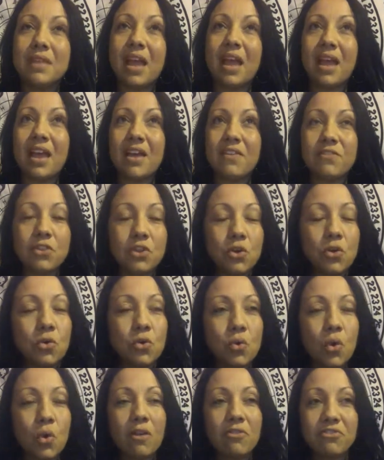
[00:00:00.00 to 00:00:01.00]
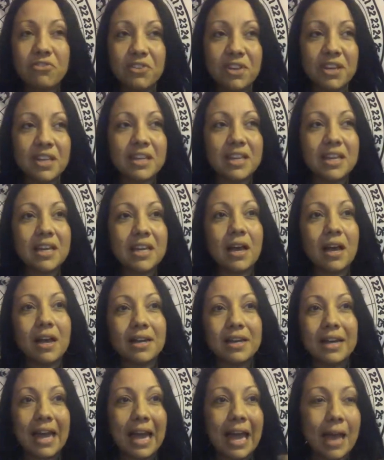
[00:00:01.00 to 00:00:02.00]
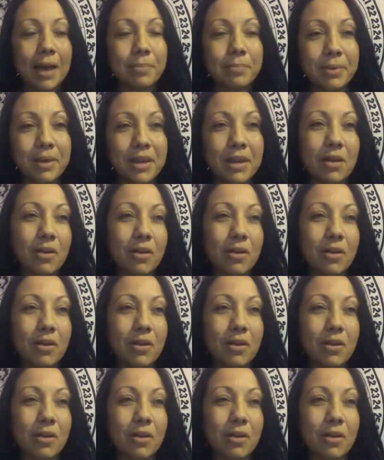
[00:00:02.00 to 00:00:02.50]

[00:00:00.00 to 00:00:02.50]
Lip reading: If you are feeling unhappy,